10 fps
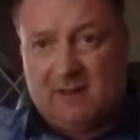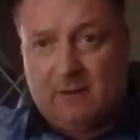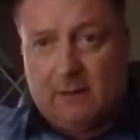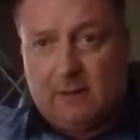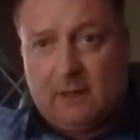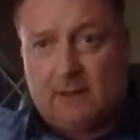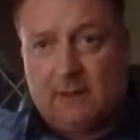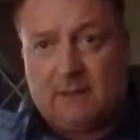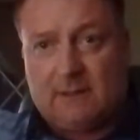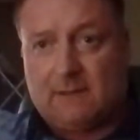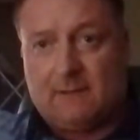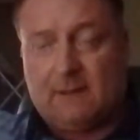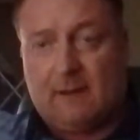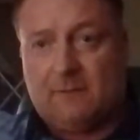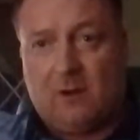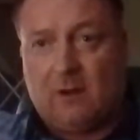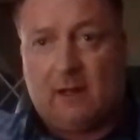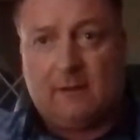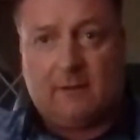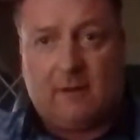and it's I've not
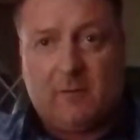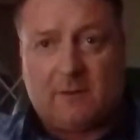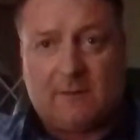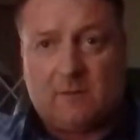liked the therapist.